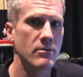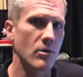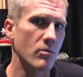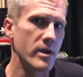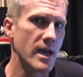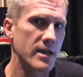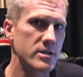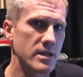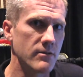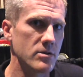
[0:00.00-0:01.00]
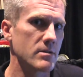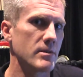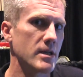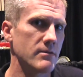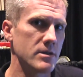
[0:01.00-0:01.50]
where we actually give you
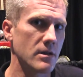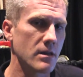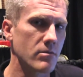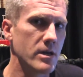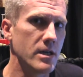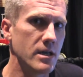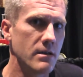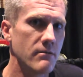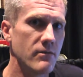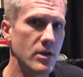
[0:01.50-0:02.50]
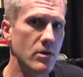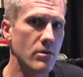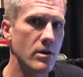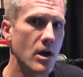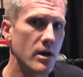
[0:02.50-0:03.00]
something that gives you a 3D
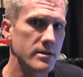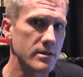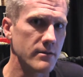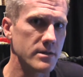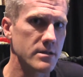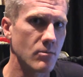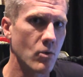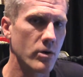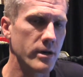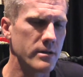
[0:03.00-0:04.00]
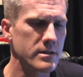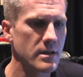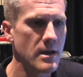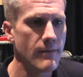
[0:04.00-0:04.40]
view, also gives you some warnings.